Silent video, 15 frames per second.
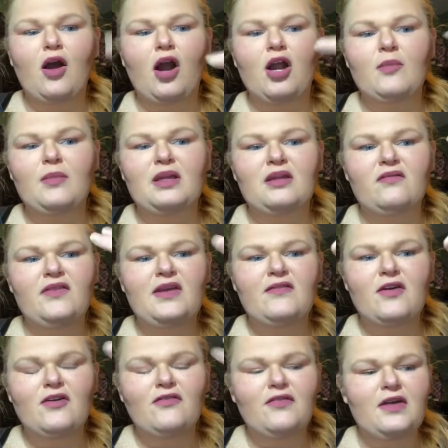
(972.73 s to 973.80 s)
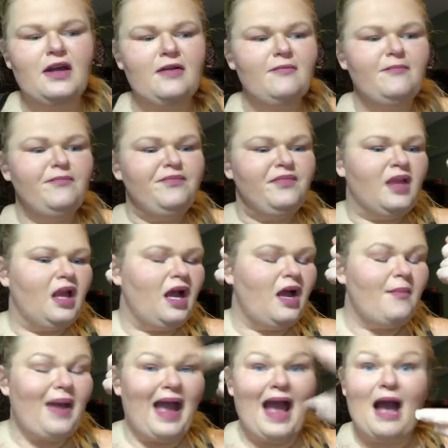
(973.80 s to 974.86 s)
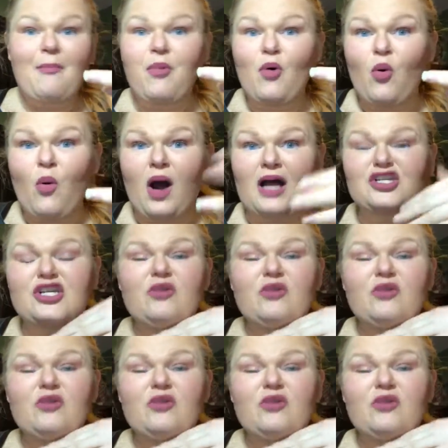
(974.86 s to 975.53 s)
Garmin, and VivoFit, Apple Watch.